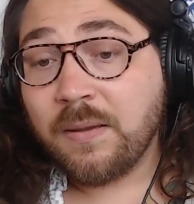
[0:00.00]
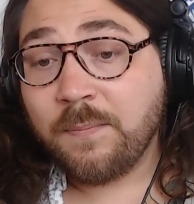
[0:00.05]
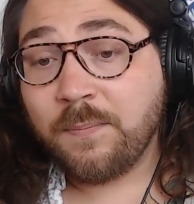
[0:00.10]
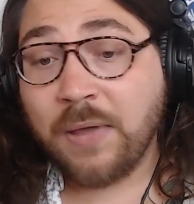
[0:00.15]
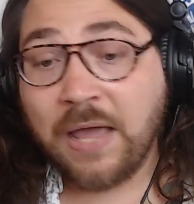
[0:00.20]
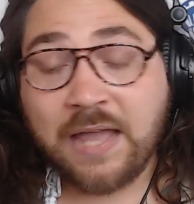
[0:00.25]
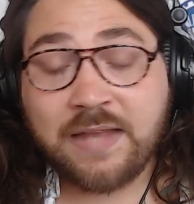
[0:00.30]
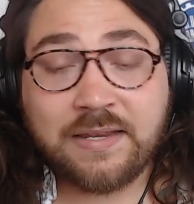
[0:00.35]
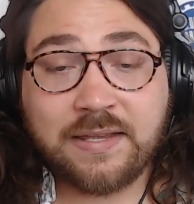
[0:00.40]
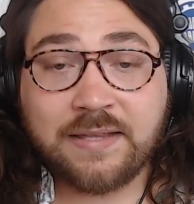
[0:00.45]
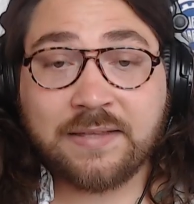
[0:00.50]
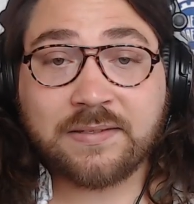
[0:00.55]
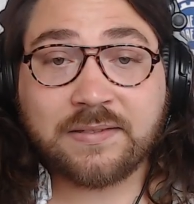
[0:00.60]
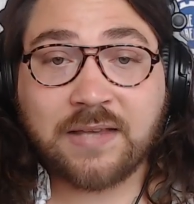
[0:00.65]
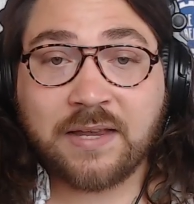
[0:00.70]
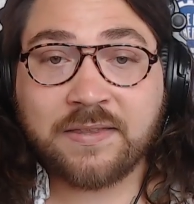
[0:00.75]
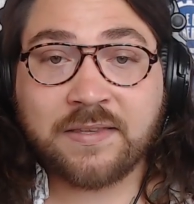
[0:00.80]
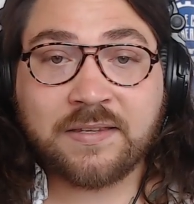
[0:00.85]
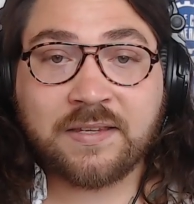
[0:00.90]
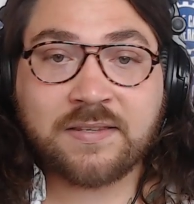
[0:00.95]
Pena
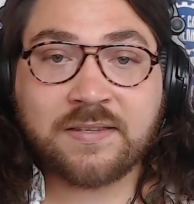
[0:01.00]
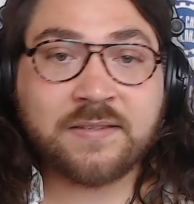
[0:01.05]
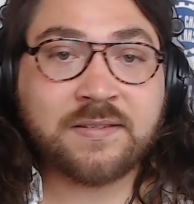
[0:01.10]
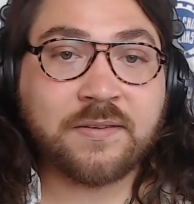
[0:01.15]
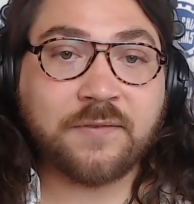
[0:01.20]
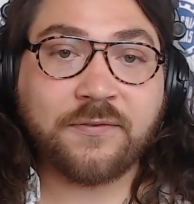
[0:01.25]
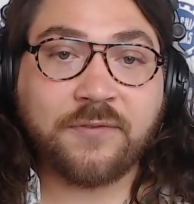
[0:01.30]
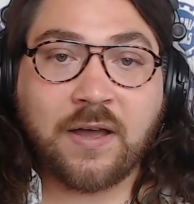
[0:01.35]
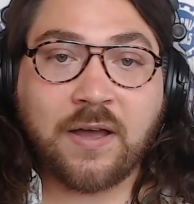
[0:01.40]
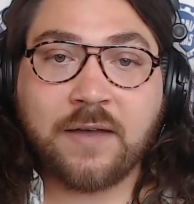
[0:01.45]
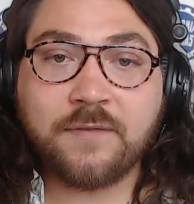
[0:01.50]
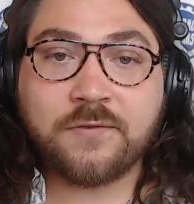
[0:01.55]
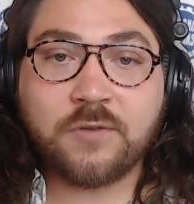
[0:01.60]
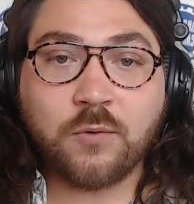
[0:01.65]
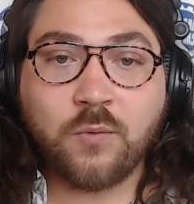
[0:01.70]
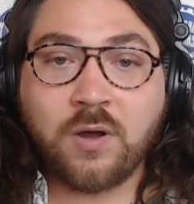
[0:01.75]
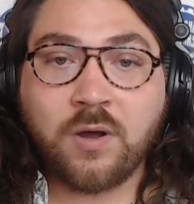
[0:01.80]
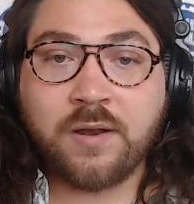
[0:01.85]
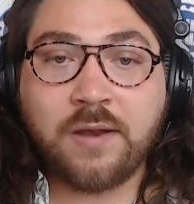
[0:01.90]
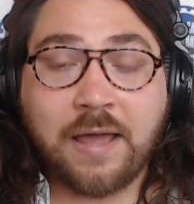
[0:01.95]
inside the distance at five to
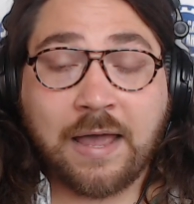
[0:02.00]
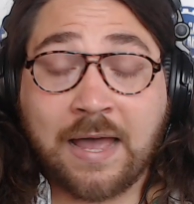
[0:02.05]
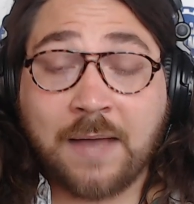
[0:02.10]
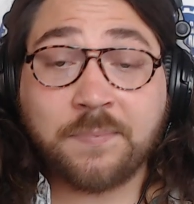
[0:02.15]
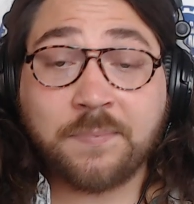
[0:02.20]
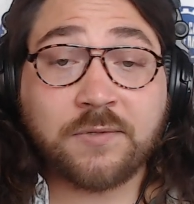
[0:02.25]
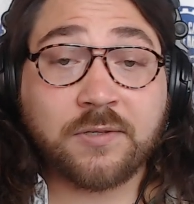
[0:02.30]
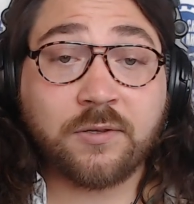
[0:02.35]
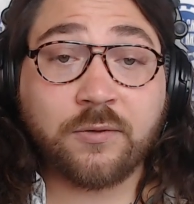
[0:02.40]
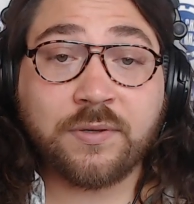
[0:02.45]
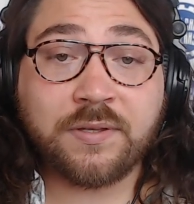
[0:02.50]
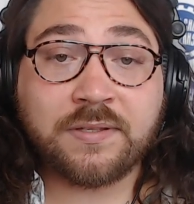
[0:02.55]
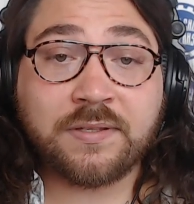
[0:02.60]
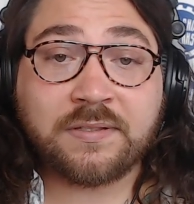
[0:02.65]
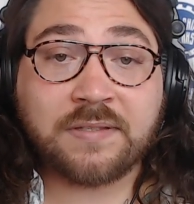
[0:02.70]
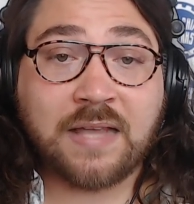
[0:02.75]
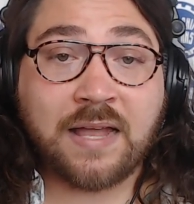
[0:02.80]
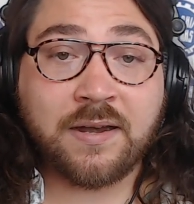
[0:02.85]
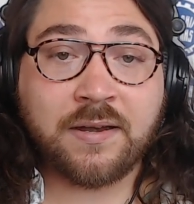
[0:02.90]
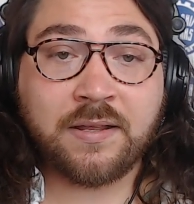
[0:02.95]
one, absolute
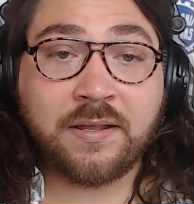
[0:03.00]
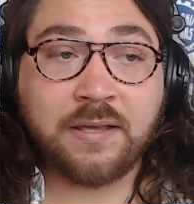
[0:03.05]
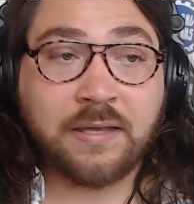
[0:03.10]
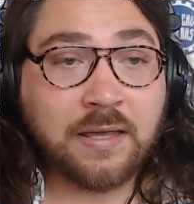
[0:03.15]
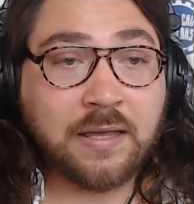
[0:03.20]
insanity.